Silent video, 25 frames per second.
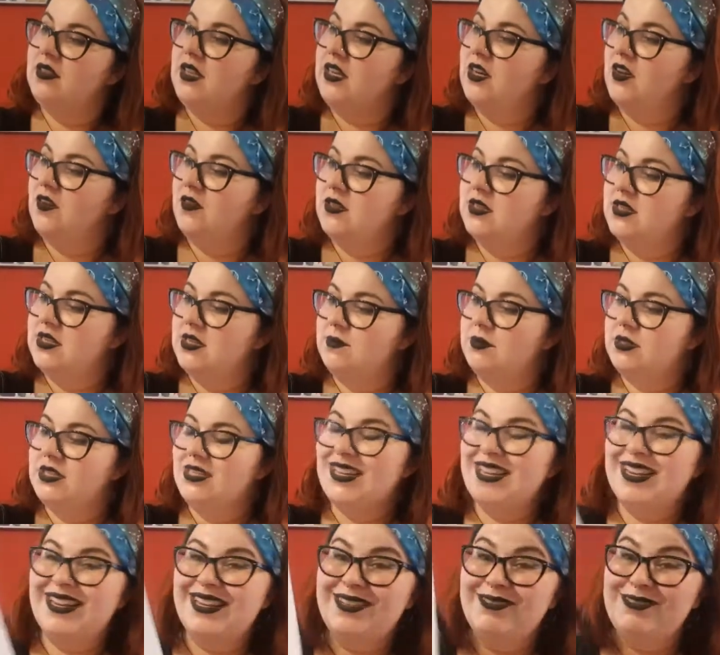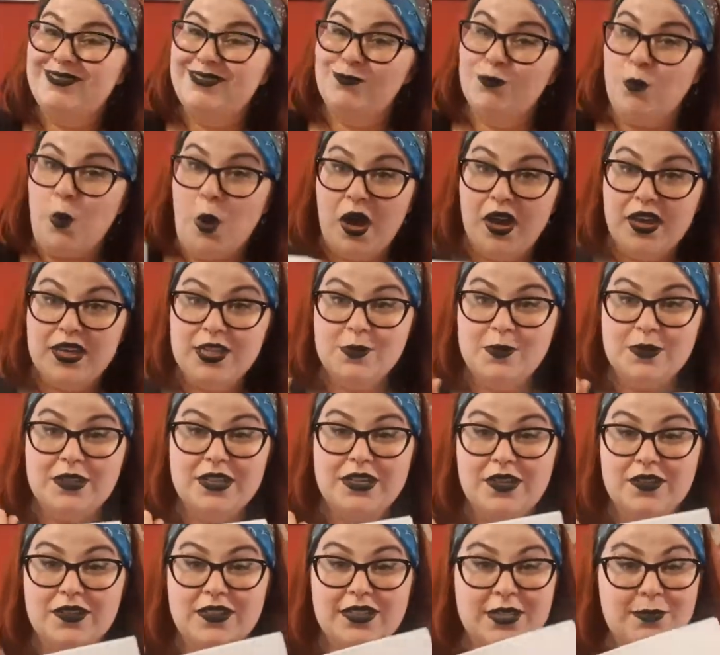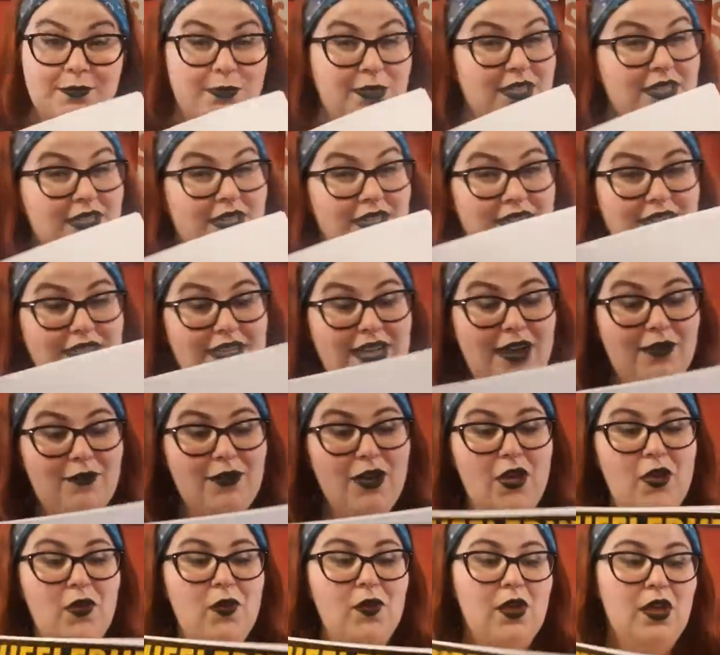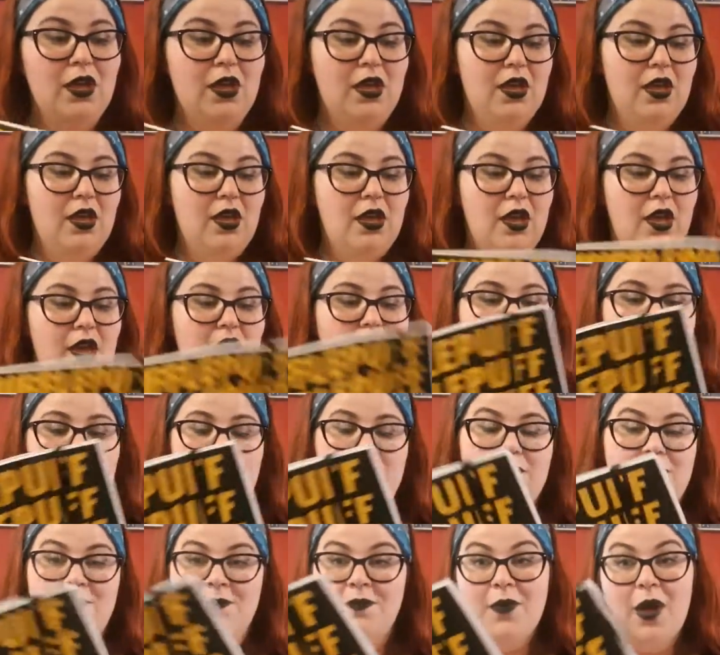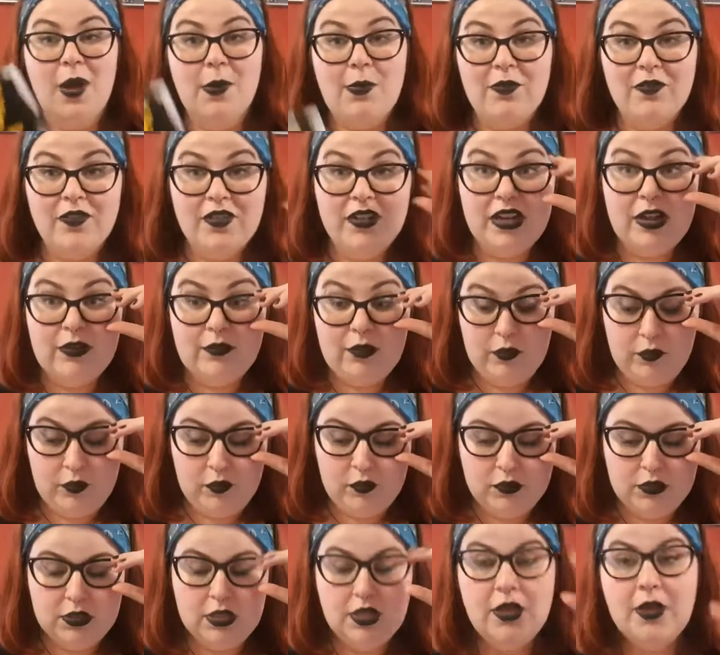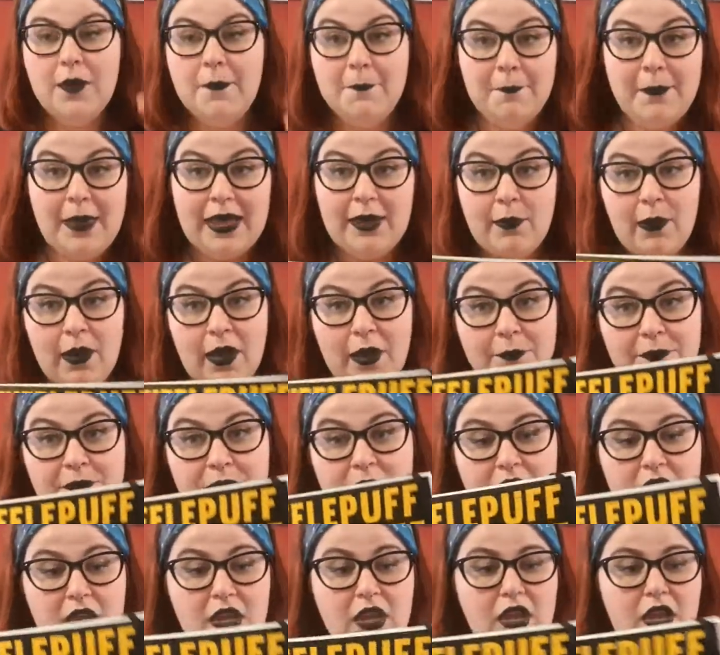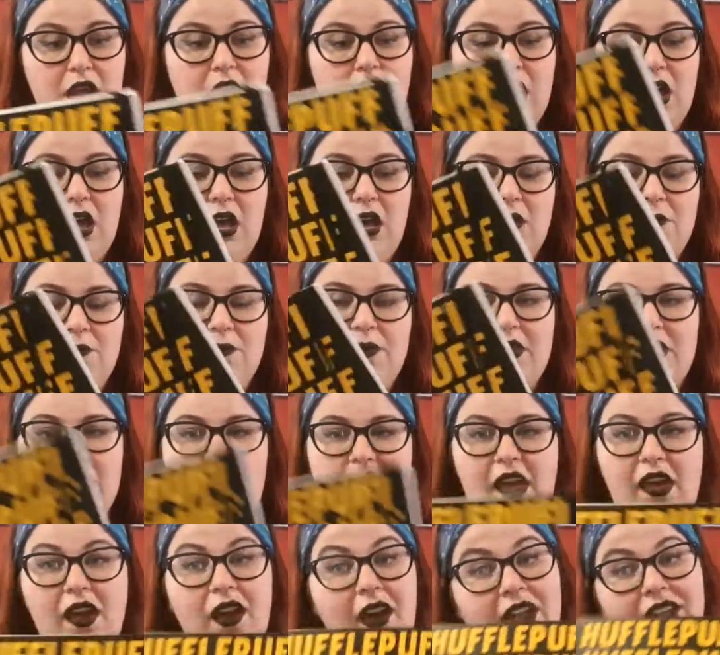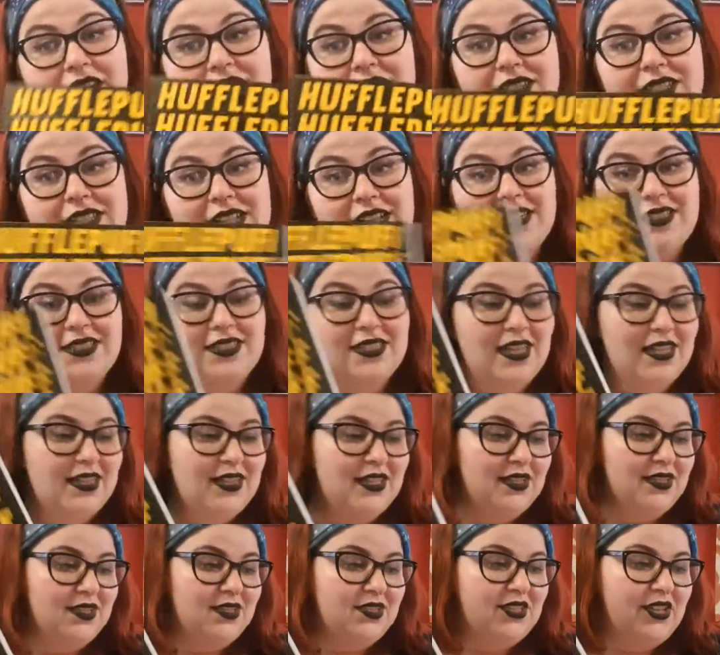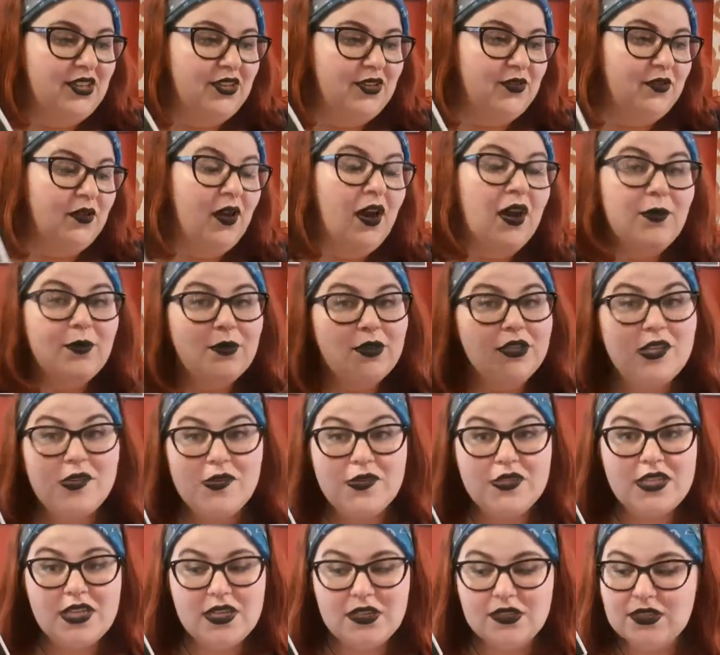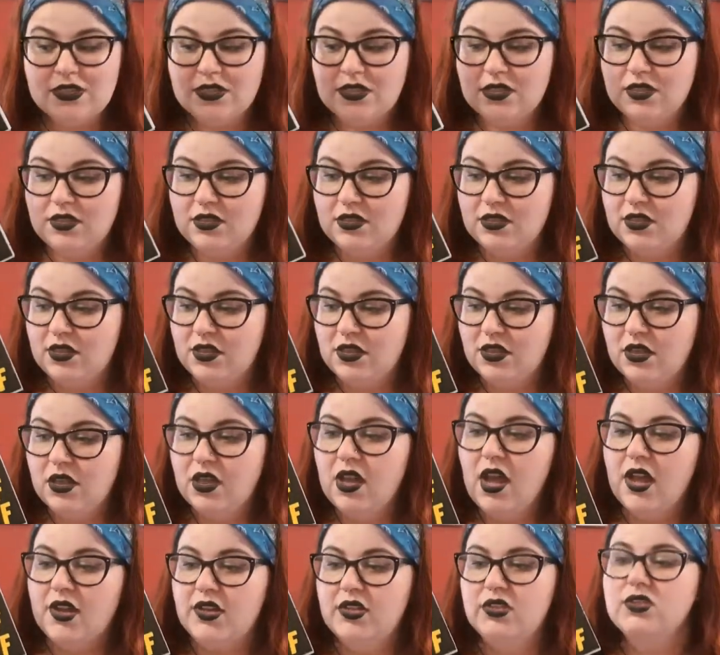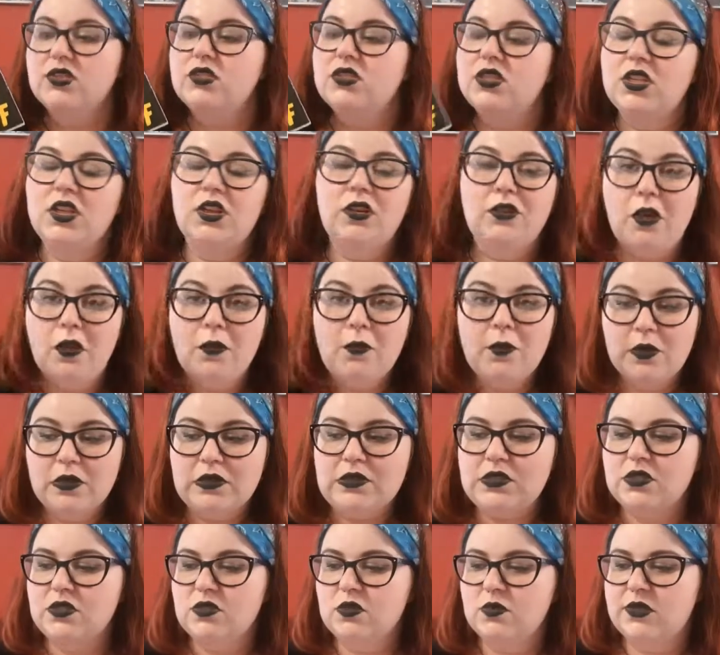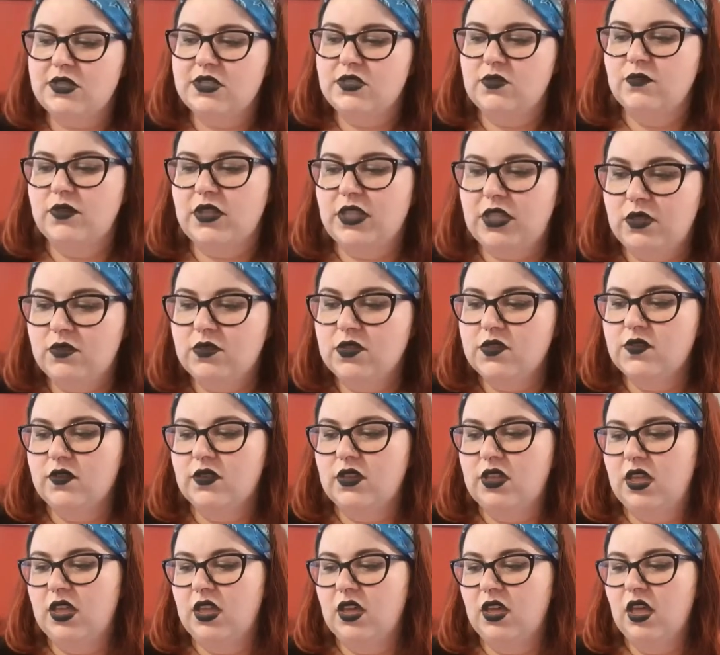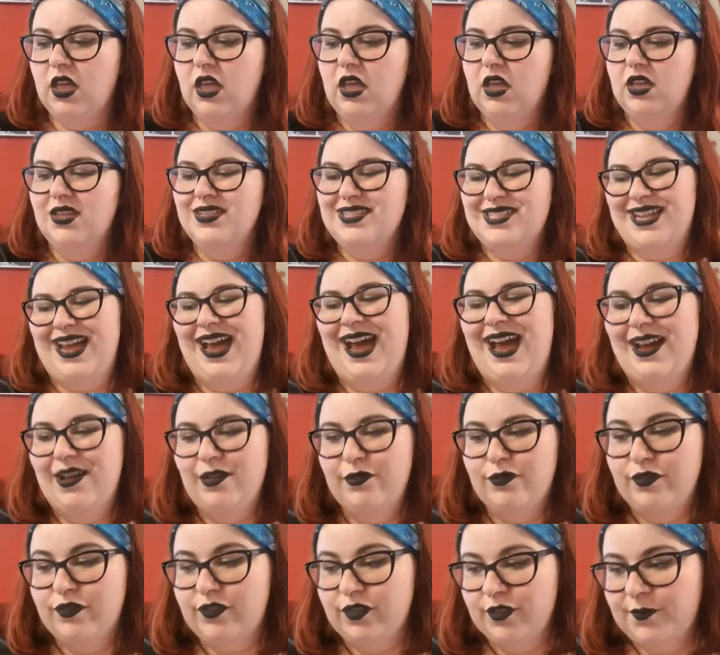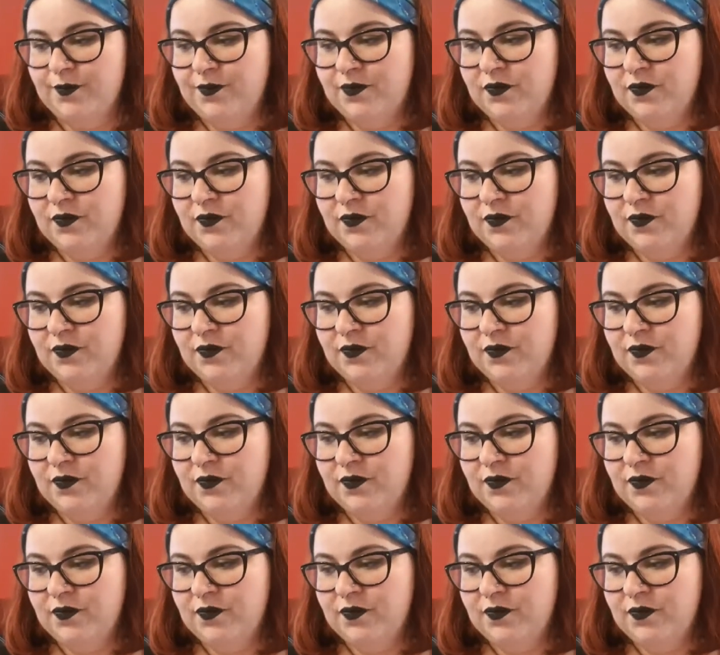They don't seem particularly wide, but they don't seem particularly narrow. I prefer narrow ruled paper. But yeah, I just had to get this, so I will use this. And it's, you know, notebooks is always a really useful thing to have.